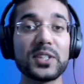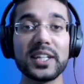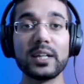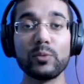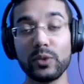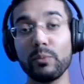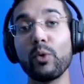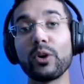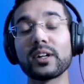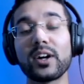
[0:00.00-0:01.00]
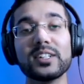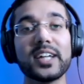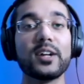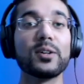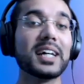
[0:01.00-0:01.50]
date with more
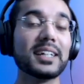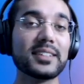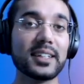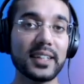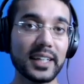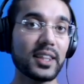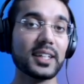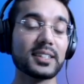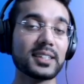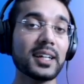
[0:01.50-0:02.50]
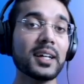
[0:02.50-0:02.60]
Cardano content like this,